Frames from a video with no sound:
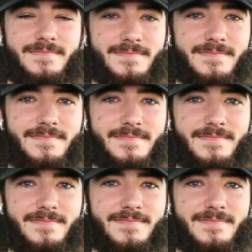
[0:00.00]

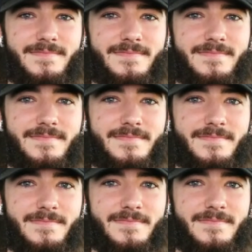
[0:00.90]

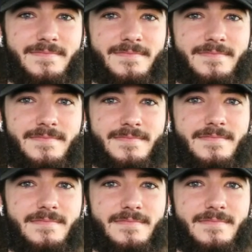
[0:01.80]

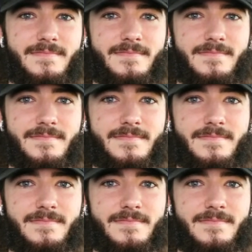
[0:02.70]

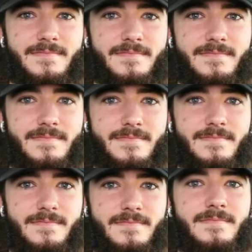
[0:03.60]

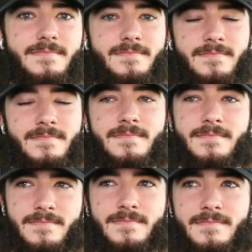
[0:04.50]

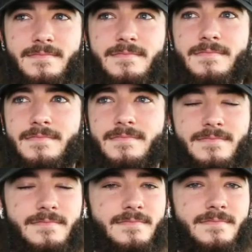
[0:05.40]

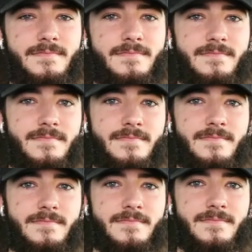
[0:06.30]

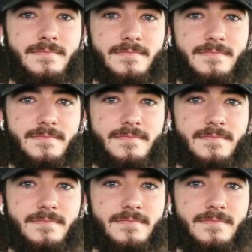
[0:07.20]
No words are spoken by the person on screen.